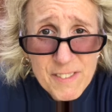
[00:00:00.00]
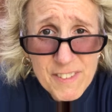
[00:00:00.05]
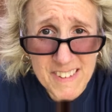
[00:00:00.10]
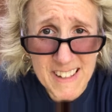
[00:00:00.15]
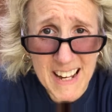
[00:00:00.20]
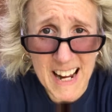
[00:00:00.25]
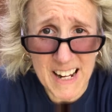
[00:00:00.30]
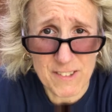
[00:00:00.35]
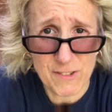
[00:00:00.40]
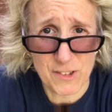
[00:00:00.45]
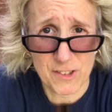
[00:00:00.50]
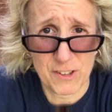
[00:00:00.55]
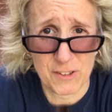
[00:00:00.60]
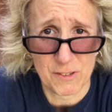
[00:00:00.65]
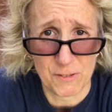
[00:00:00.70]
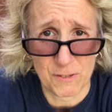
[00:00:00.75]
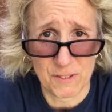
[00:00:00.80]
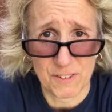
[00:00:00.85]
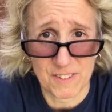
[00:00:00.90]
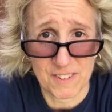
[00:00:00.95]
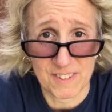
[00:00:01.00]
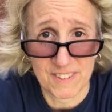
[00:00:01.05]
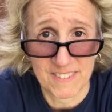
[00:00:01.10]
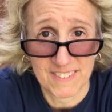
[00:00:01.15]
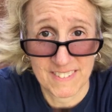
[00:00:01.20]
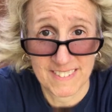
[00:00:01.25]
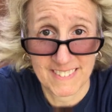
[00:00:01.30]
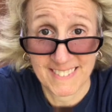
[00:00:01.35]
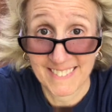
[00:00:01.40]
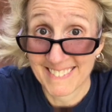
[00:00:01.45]
statues.
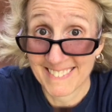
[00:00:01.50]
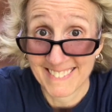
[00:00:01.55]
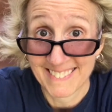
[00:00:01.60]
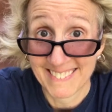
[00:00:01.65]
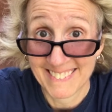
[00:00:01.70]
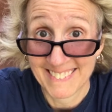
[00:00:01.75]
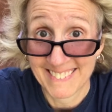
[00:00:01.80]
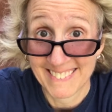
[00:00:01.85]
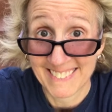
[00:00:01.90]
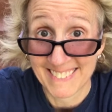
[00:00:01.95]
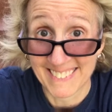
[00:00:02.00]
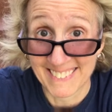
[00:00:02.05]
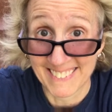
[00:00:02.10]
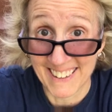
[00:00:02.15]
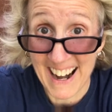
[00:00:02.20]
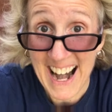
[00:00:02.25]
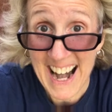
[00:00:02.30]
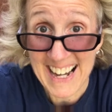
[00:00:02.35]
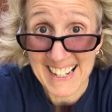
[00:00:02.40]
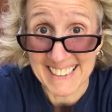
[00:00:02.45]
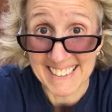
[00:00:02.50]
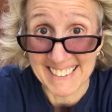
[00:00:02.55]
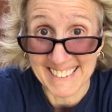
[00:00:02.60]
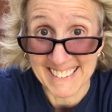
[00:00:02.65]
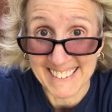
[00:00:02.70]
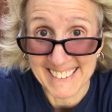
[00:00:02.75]
Great.